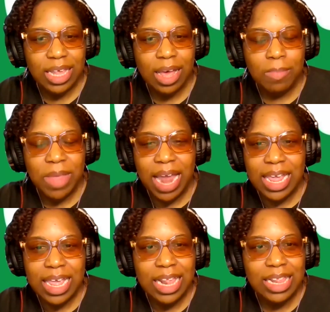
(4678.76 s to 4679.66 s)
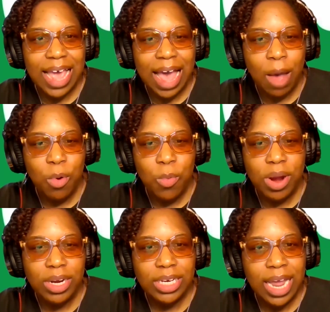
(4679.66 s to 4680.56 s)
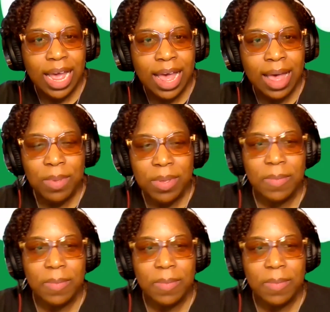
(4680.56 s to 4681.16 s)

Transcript: That ends our workshop.